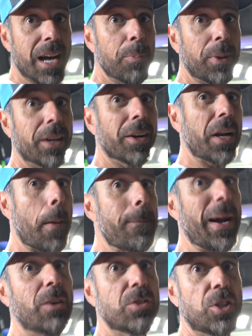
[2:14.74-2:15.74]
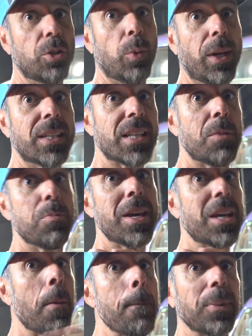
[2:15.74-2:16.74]
up here in about 2 weeks and be
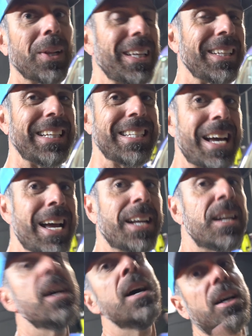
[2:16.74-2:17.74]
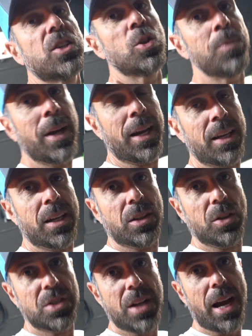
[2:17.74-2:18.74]
completely done, assuming I can get
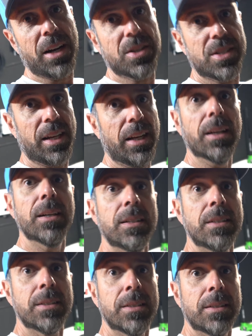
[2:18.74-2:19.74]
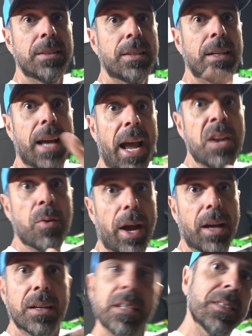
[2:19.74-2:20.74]
those tires in.
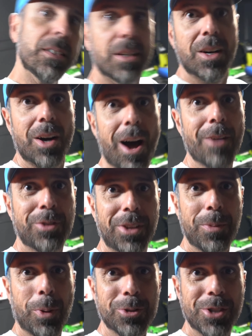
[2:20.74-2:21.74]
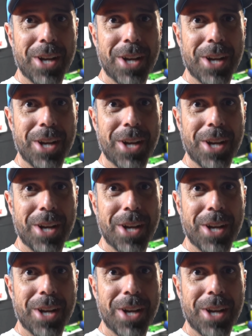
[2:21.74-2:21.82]
Anyway, off to the upholstery